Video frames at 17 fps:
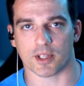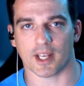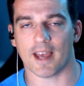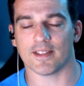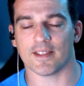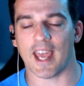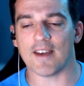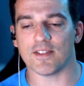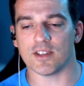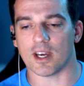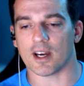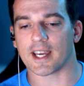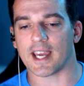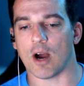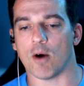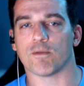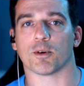they have to
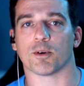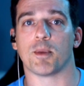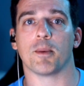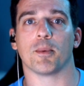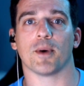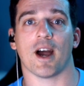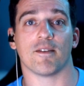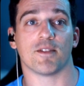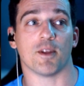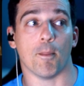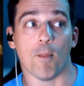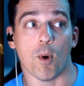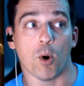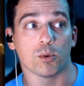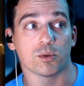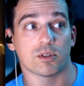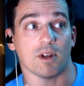account for people who have the
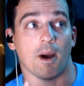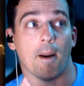most